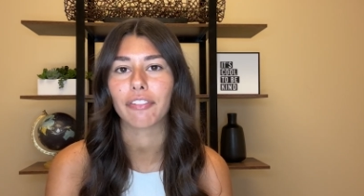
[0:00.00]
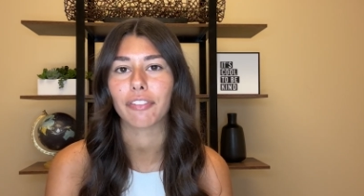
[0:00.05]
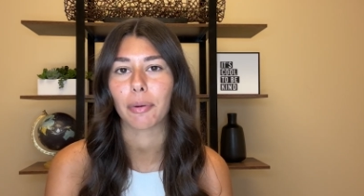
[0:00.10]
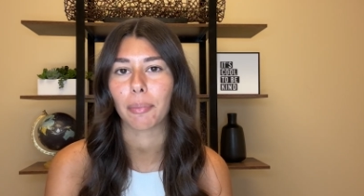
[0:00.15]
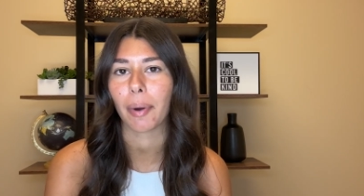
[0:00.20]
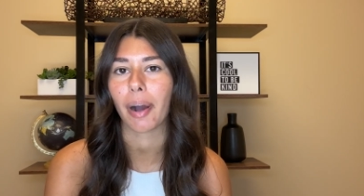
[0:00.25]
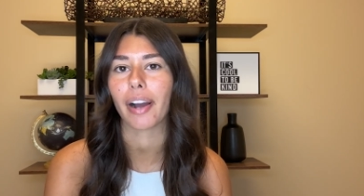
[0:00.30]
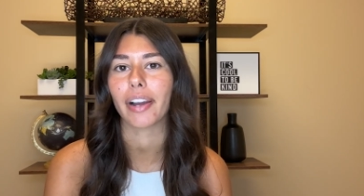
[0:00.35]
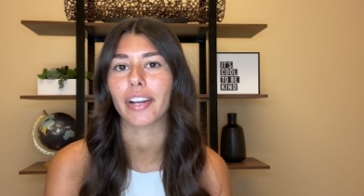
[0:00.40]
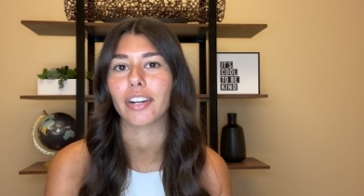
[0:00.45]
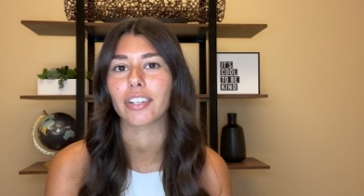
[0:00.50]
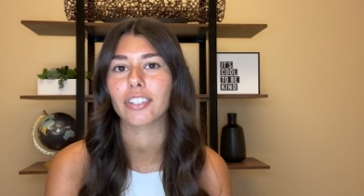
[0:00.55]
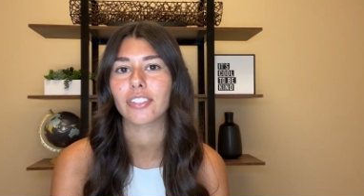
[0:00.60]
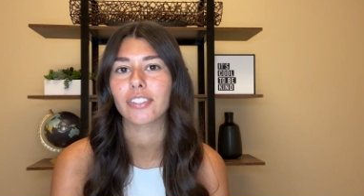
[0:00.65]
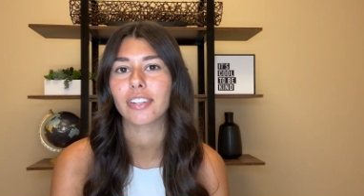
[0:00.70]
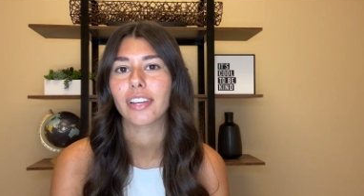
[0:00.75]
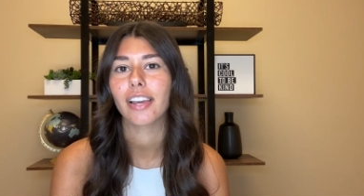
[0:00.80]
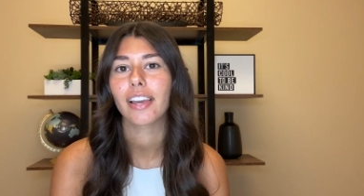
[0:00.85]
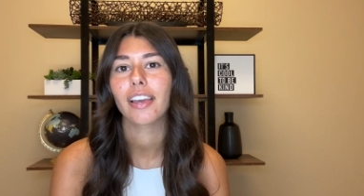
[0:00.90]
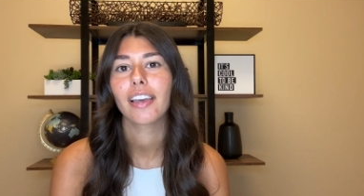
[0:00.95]
for
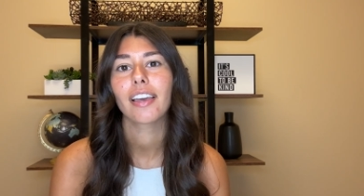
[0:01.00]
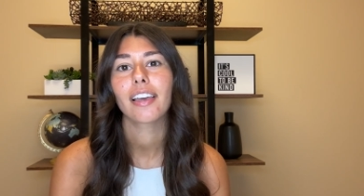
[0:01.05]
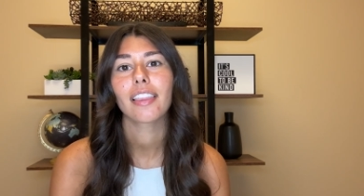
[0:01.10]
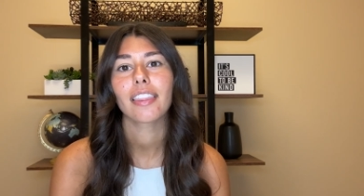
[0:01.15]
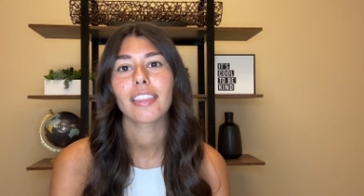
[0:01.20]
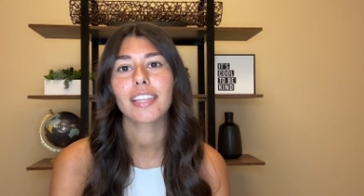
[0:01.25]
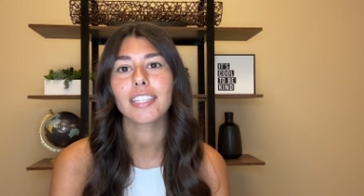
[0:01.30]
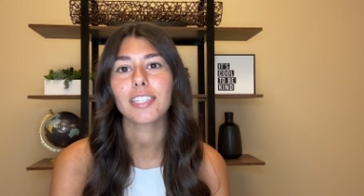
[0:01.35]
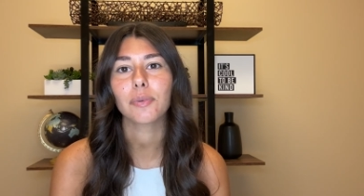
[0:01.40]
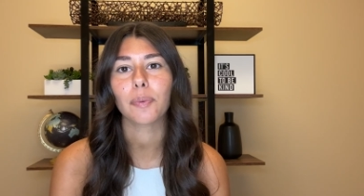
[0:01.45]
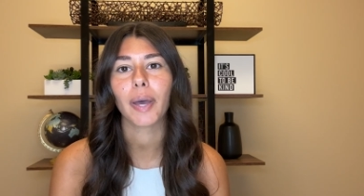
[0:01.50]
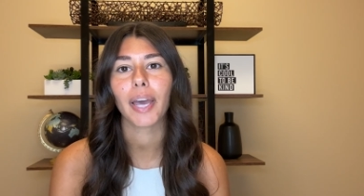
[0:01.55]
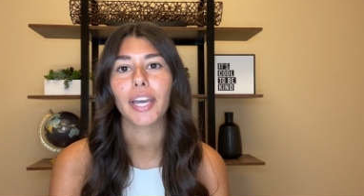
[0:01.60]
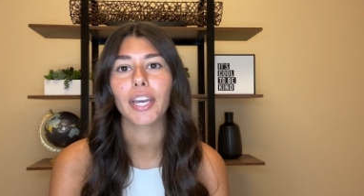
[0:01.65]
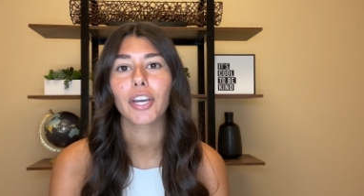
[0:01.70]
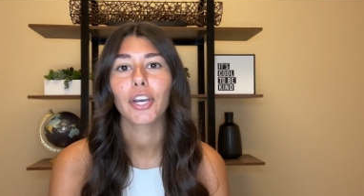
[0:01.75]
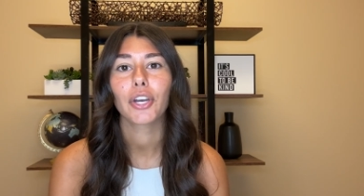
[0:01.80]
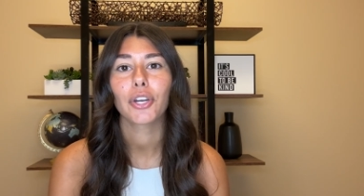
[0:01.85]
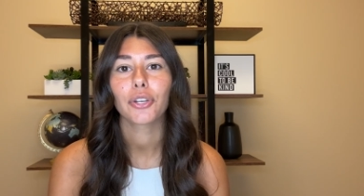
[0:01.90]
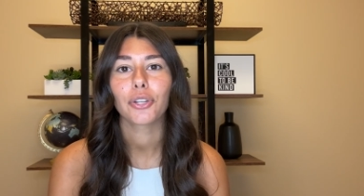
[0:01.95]
buyers. This
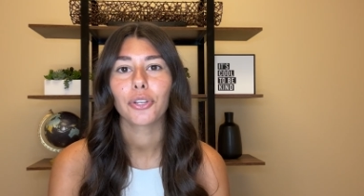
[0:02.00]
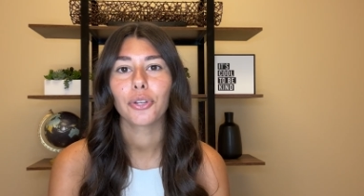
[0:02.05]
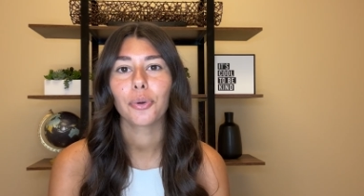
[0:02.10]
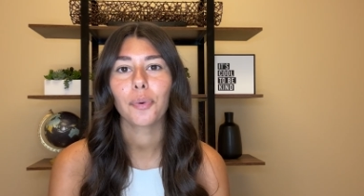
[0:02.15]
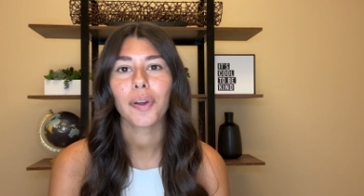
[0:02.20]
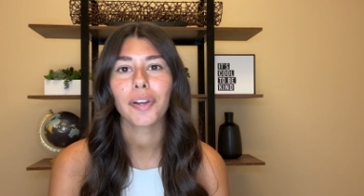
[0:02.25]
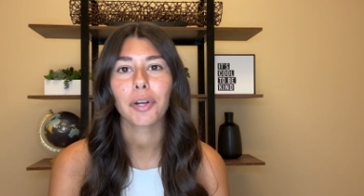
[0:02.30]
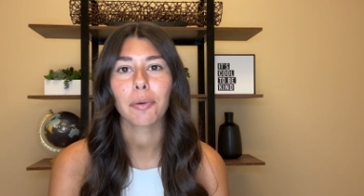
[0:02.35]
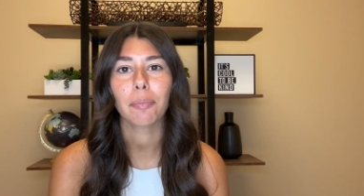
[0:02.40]
way, you and your